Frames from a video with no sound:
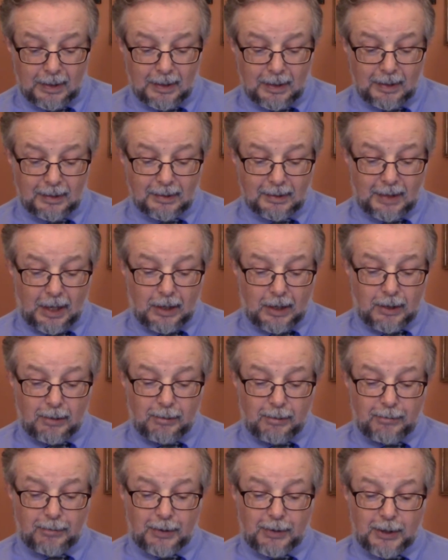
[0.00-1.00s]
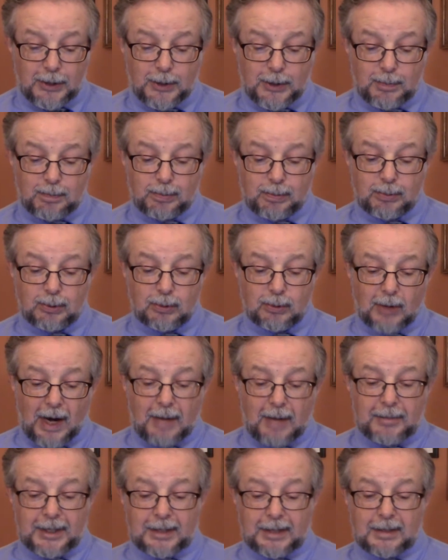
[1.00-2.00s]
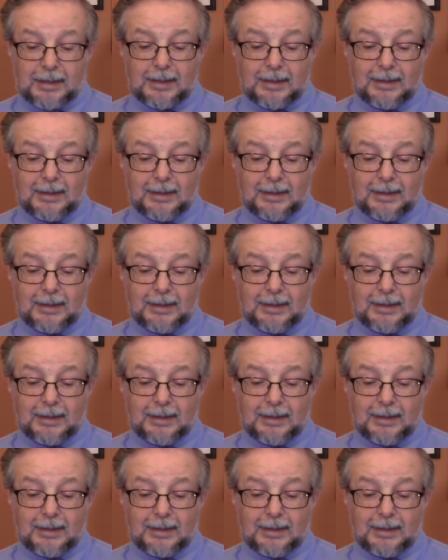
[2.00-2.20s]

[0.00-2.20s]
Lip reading: Love is prominent